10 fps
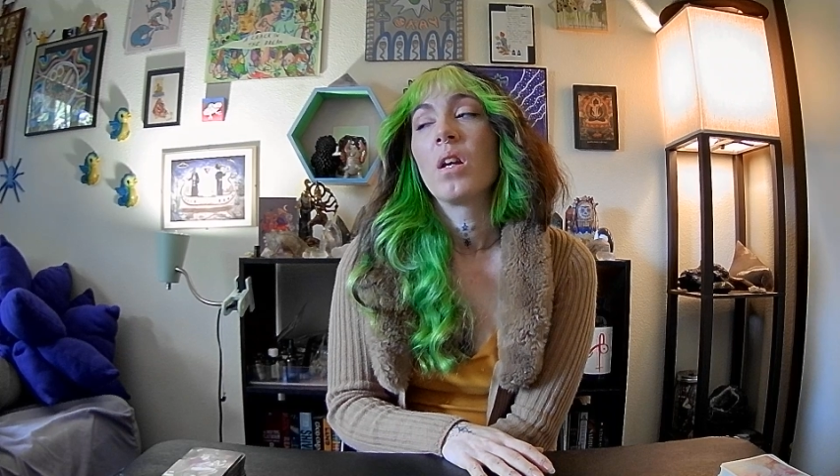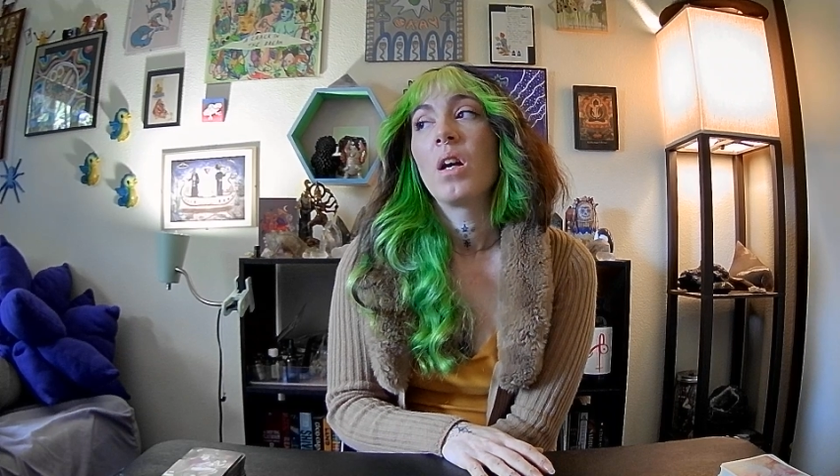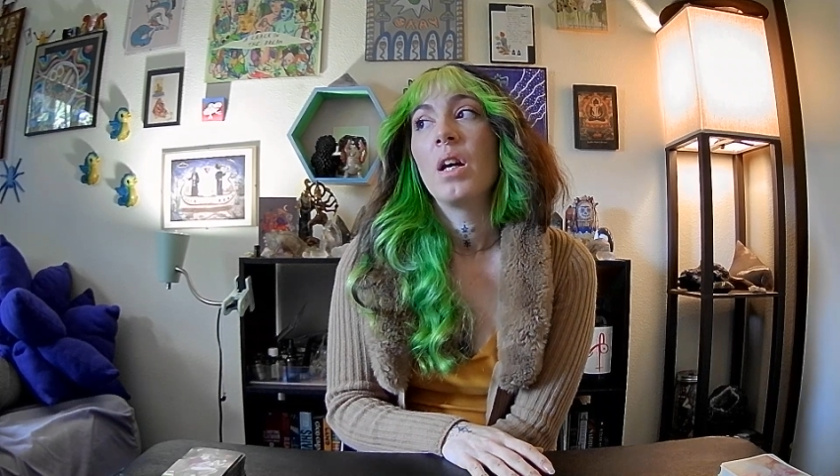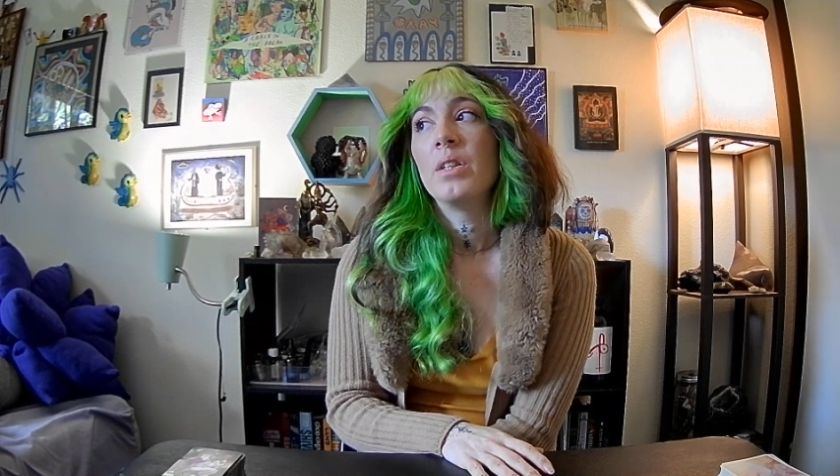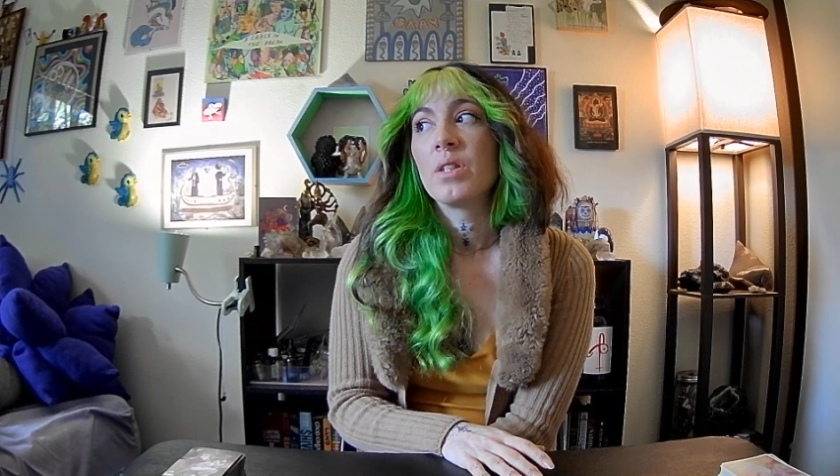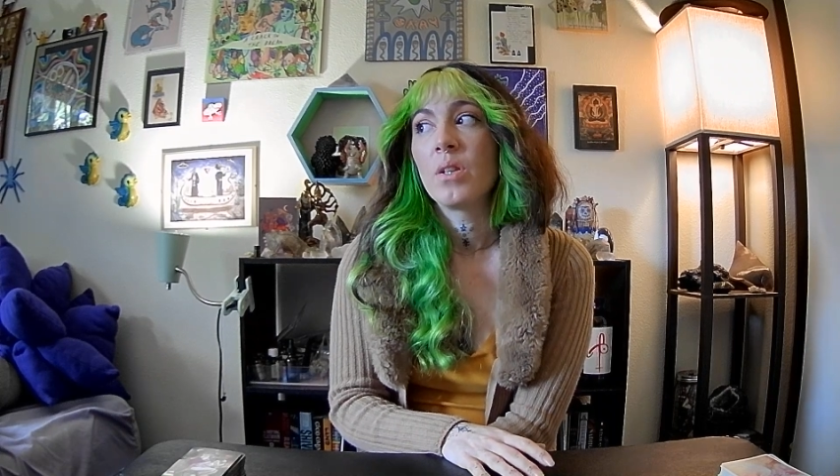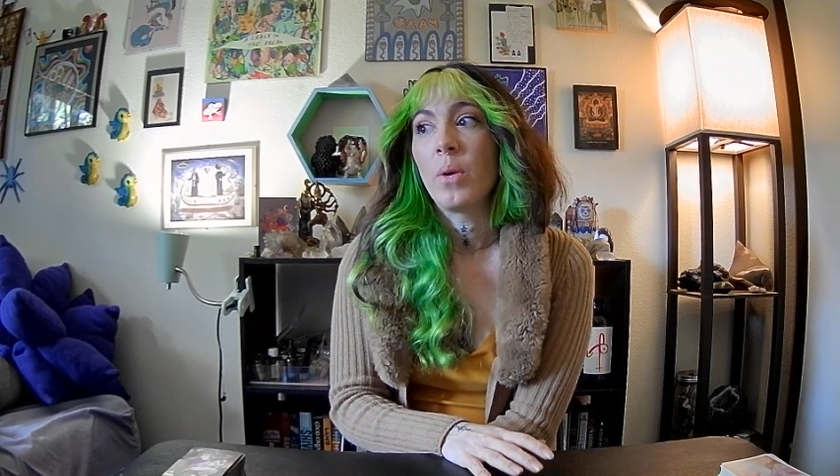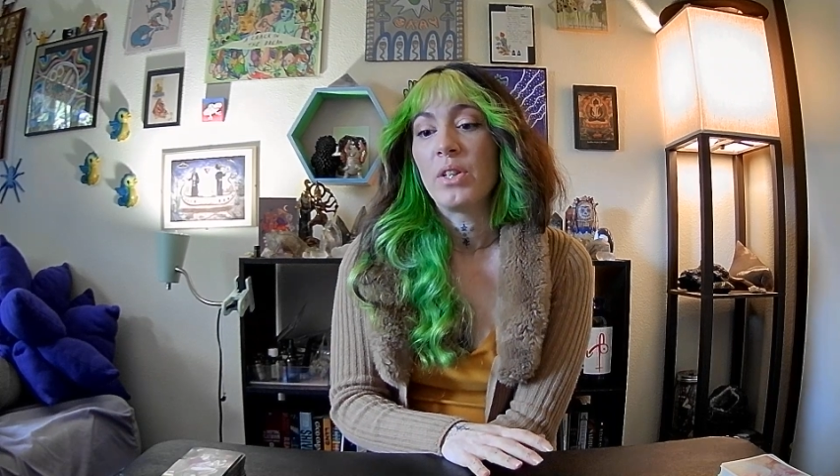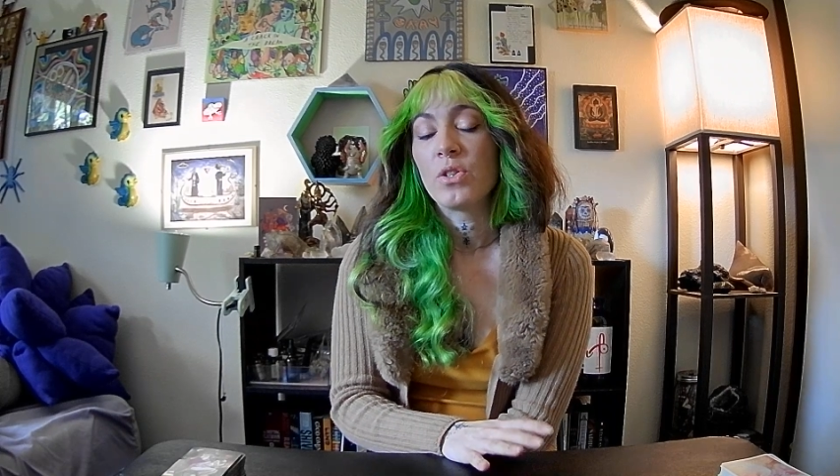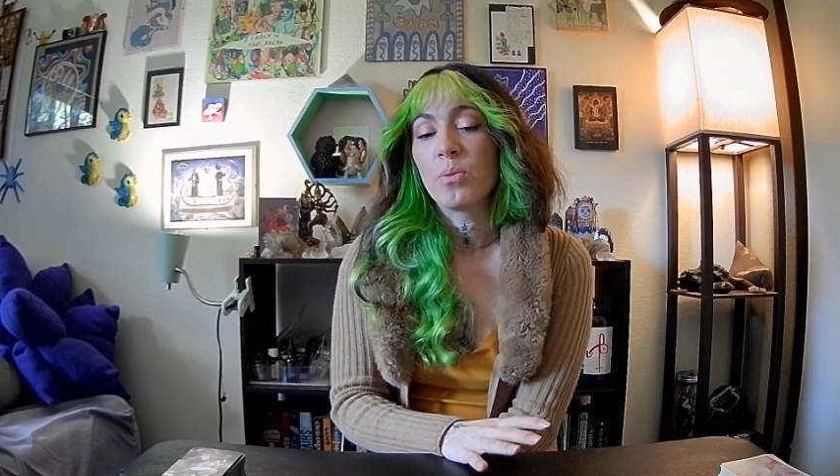And so
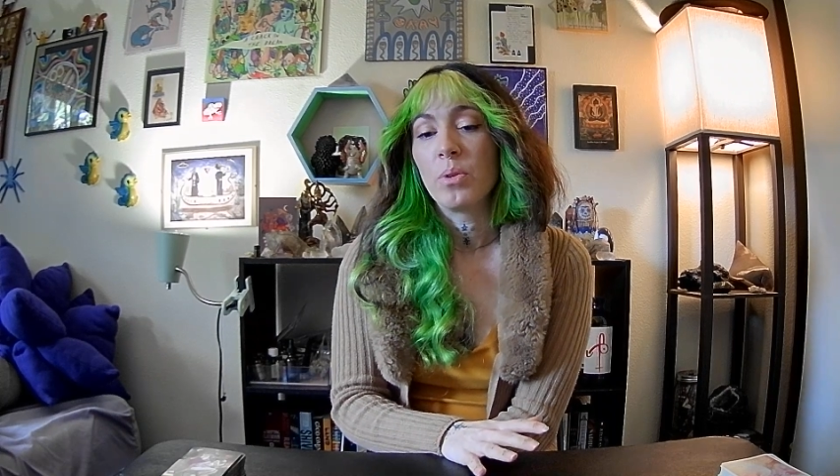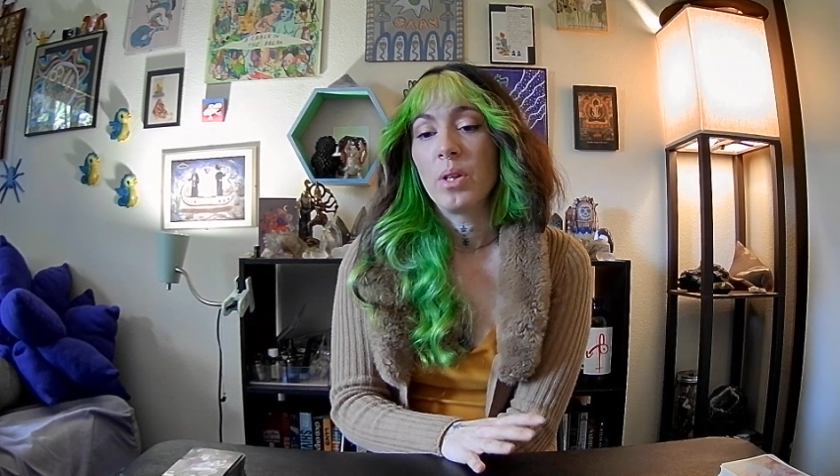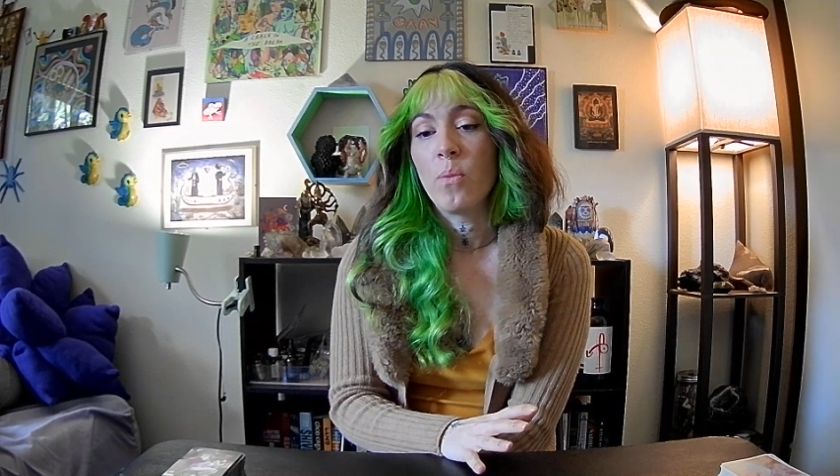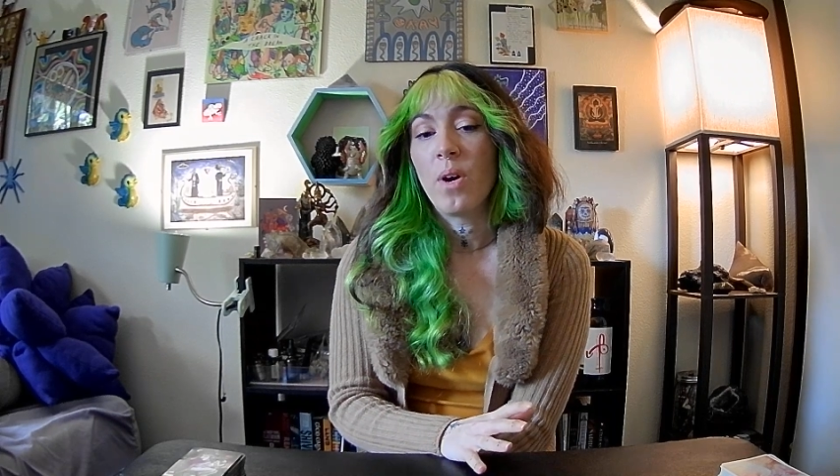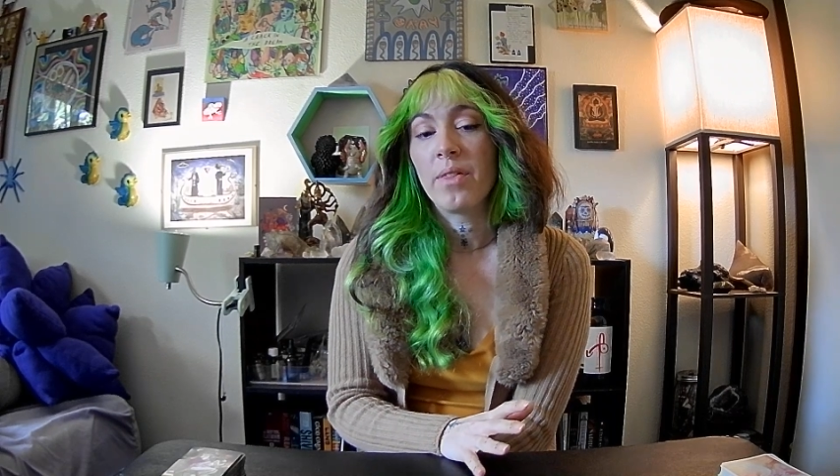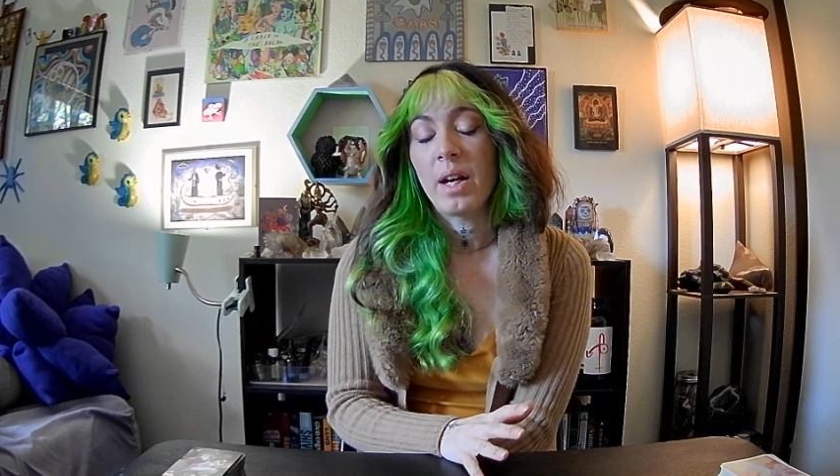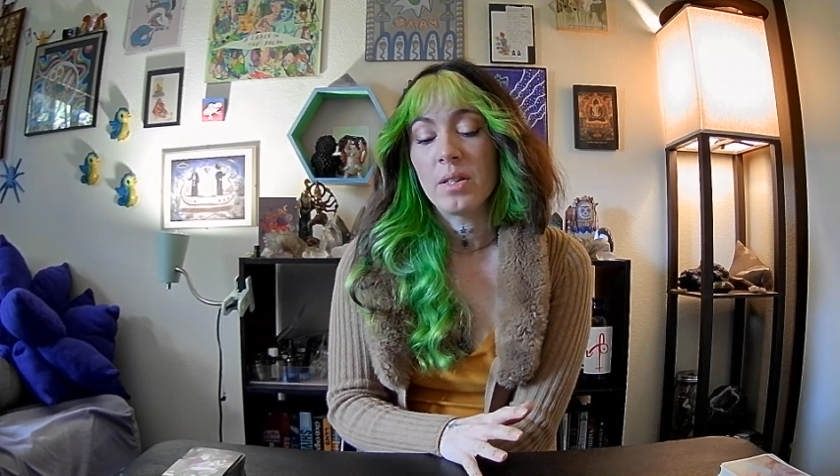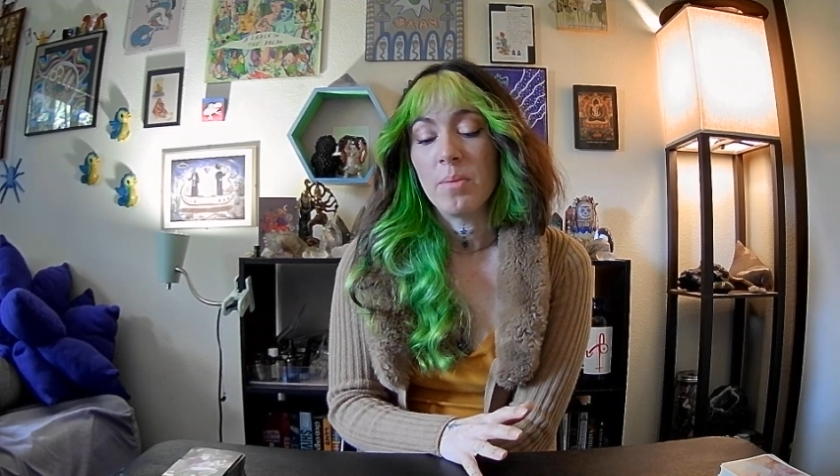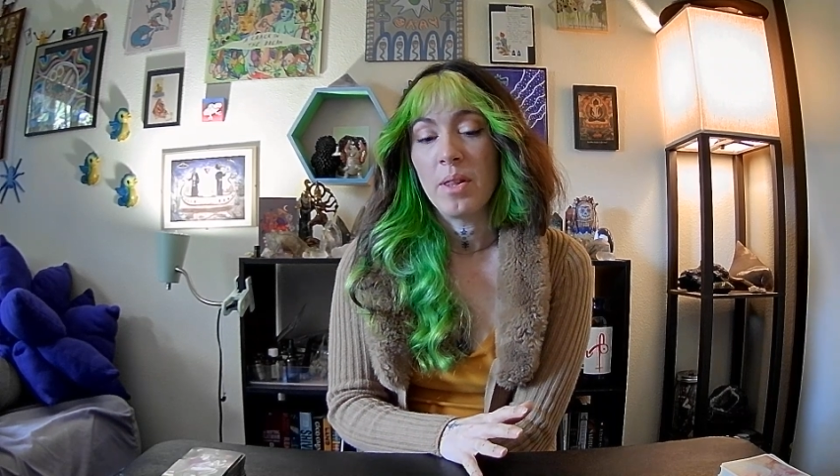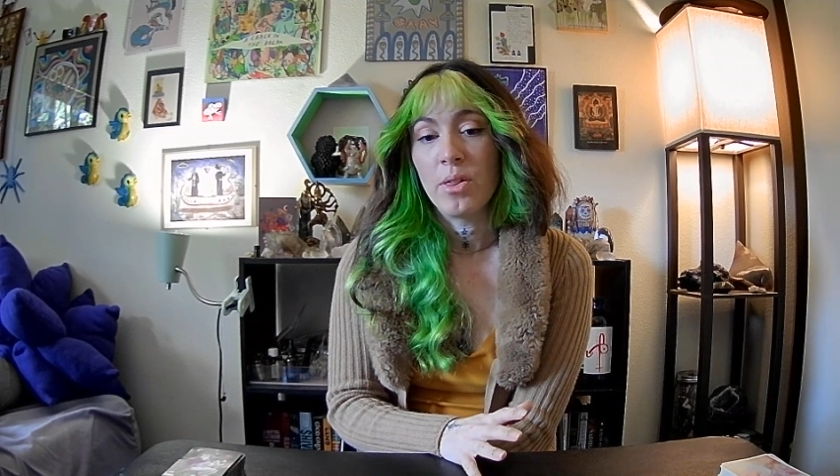I just really want that
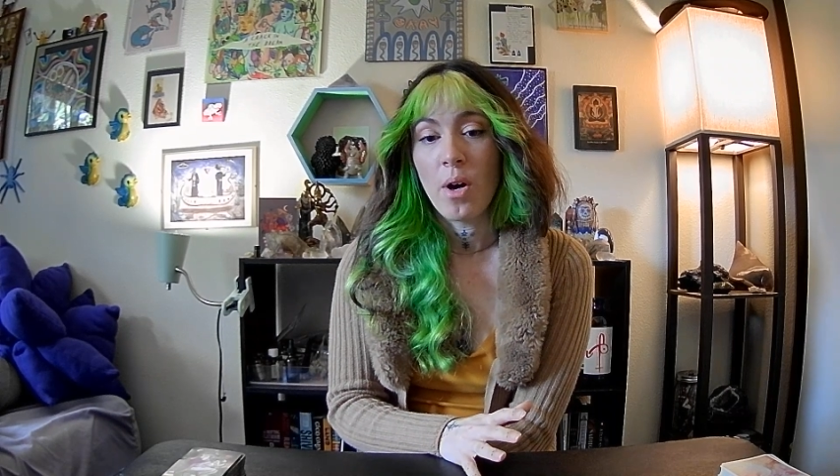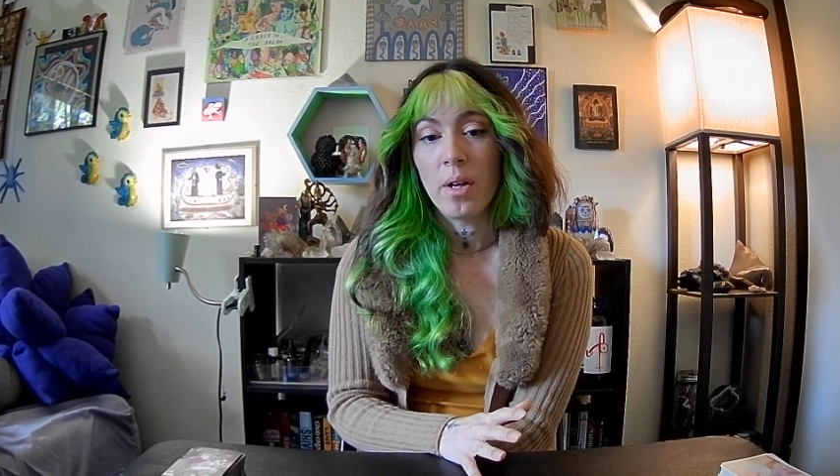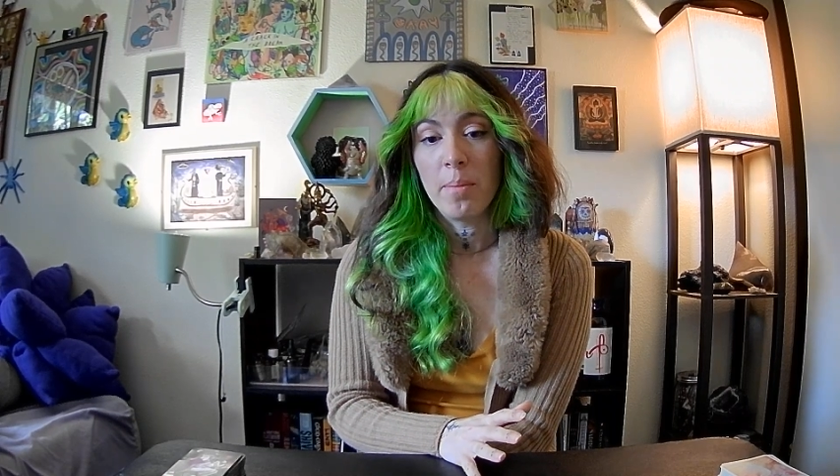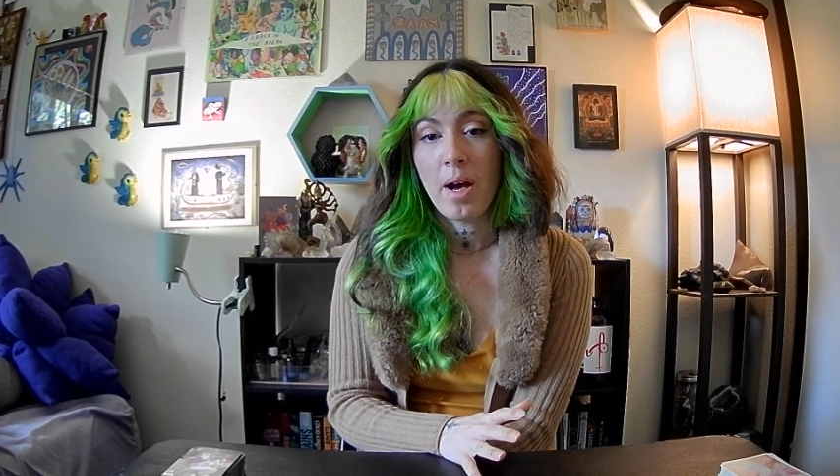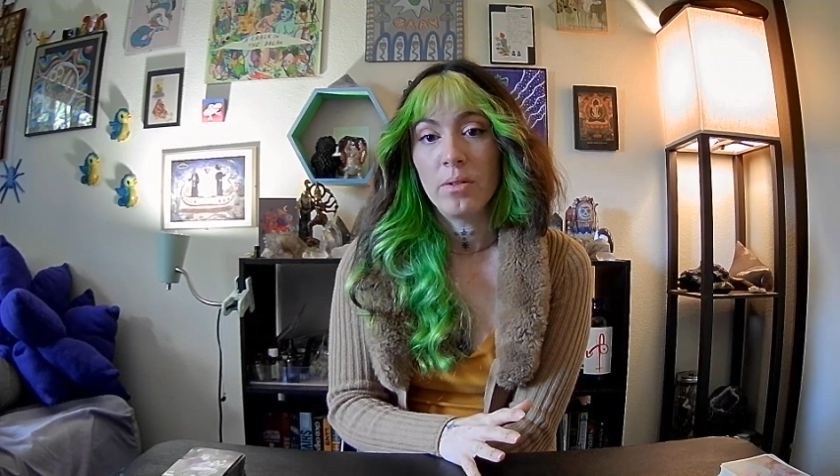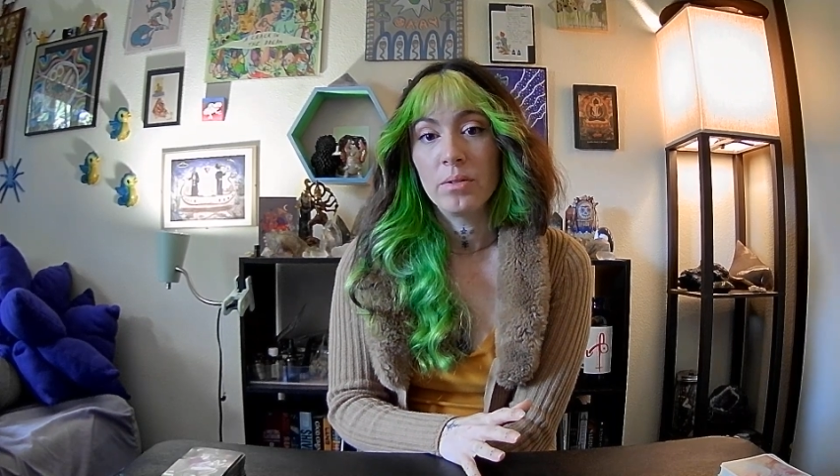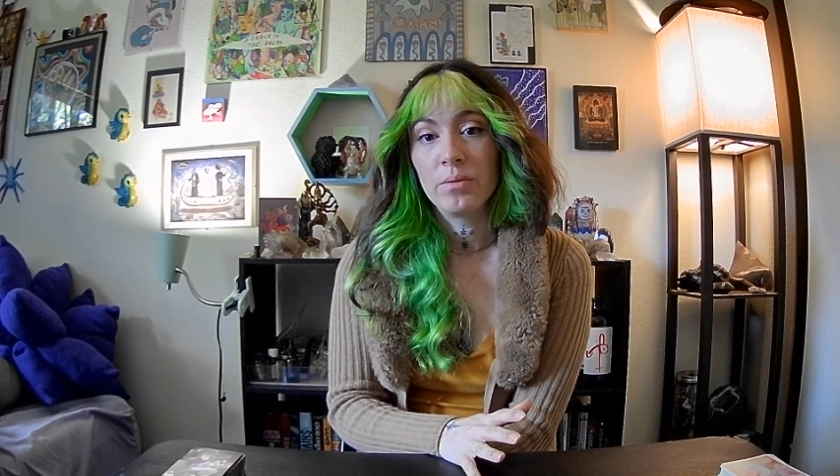to be thought about.